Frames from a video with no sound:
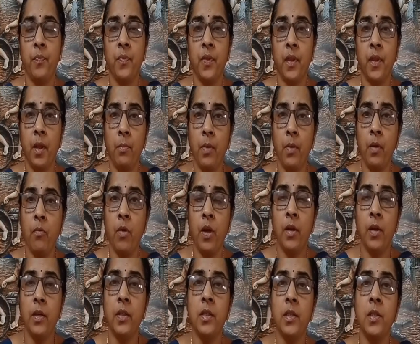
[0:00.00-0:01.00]
Number
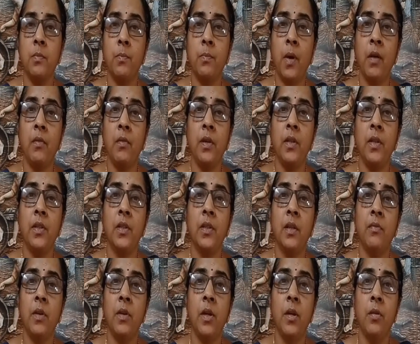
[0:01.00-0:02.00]
one is, power is
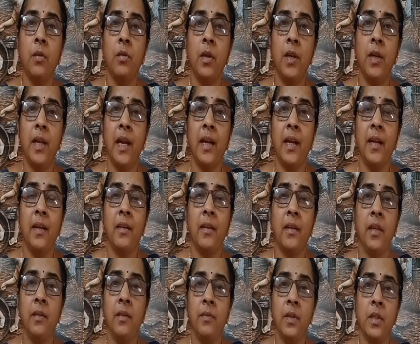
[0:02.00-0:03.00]
given to the
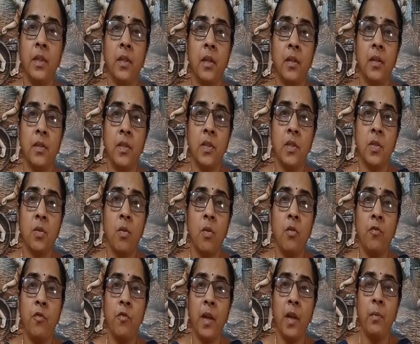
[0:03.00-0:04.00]
directory, which consists of
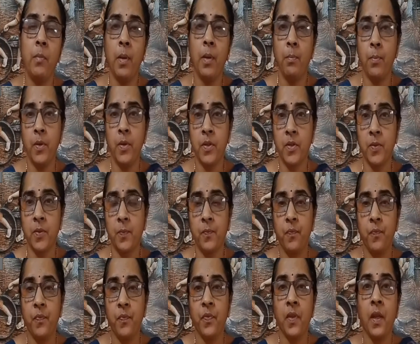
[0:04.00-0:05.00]
5 members.
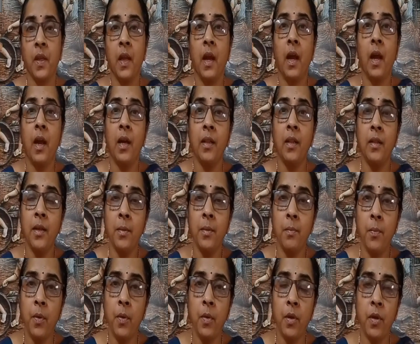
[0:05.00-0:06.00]
Another
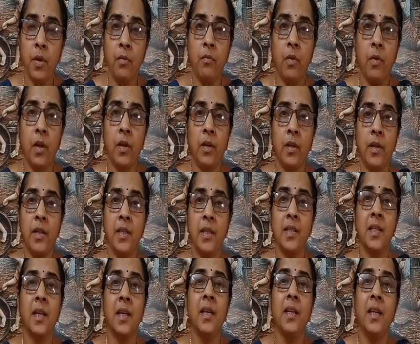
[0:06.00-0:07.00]
important one is,
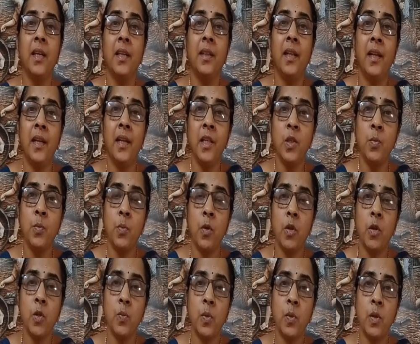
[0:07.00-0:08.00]
the less
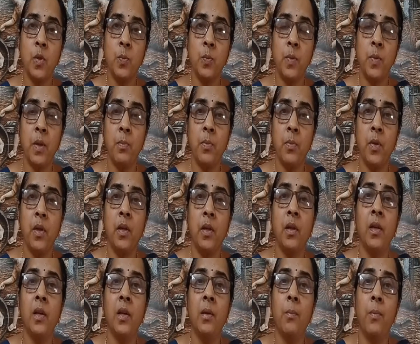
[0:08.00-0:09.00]
prosperous people,
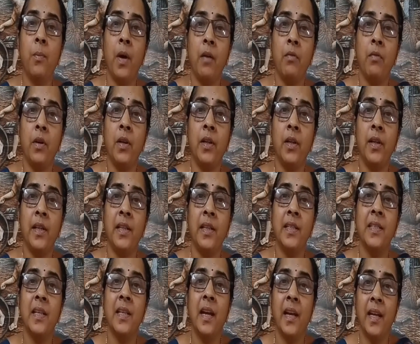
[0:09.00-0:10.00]
power
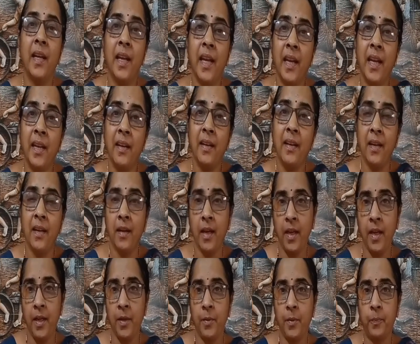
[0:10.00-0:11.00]
is again
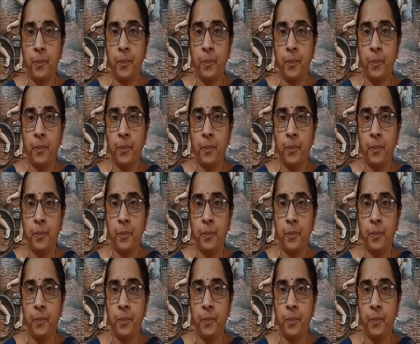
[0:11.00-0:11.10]
denied.